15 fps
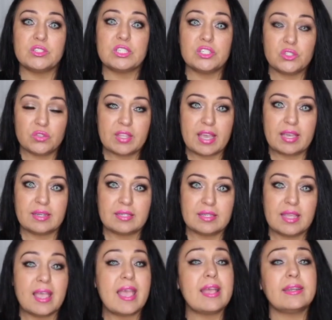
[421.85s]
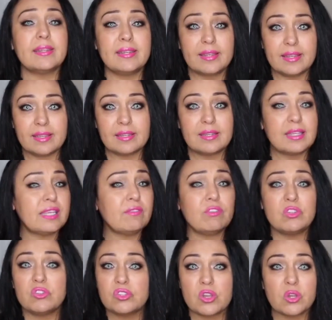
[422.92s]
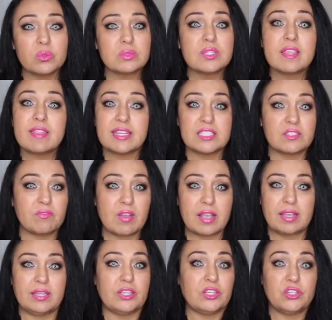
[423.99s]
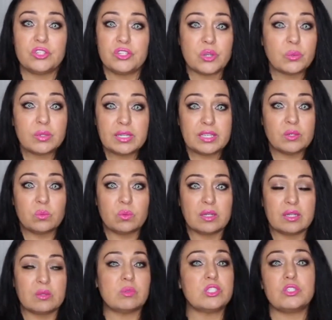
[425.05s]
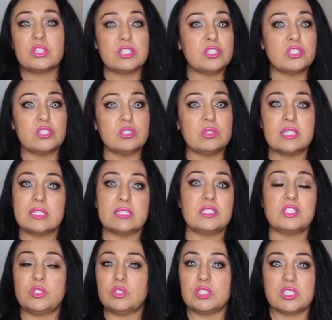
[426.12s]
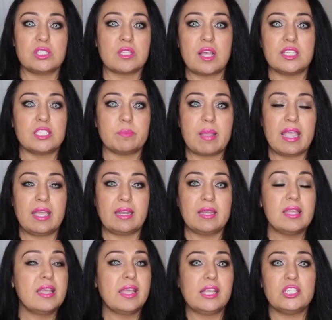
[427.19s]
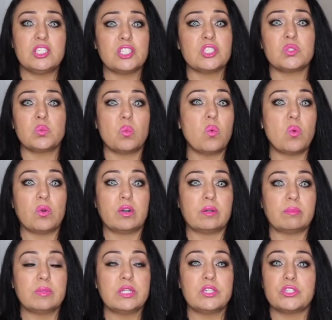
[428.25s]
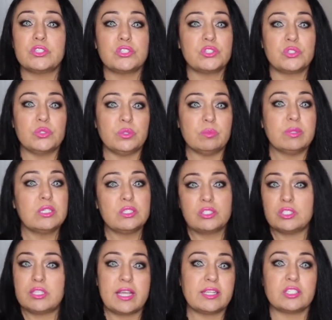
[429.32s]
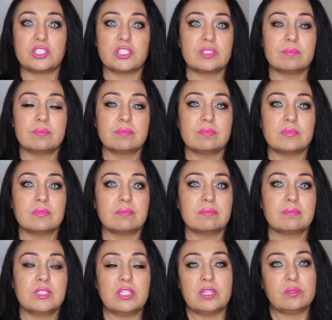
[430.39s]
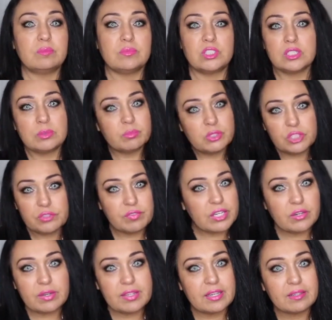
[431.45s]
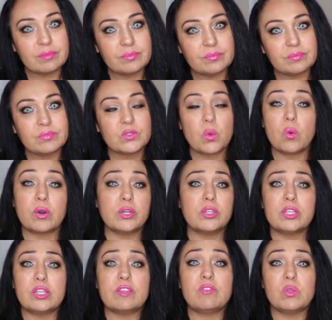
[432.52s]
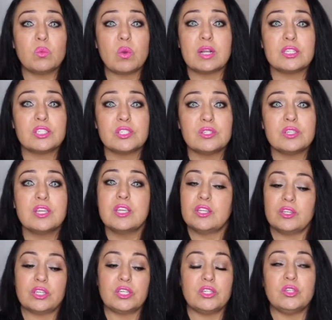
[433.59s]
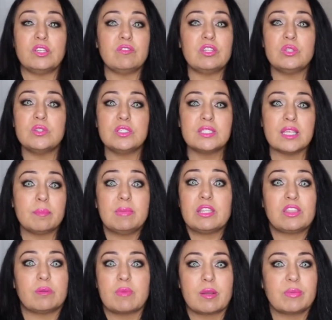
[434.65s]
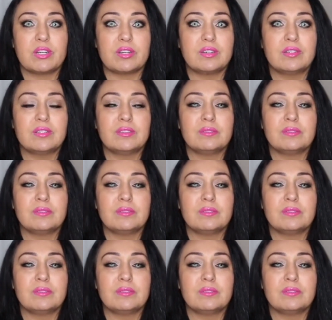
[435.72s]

you can do that. And again, if you don't, that's fine. You don't need one. What you can do is use a saucepan and just warm your soup to touch. You know, just put your finger in there. Or you can, if you want to, you can even use a meat thermometer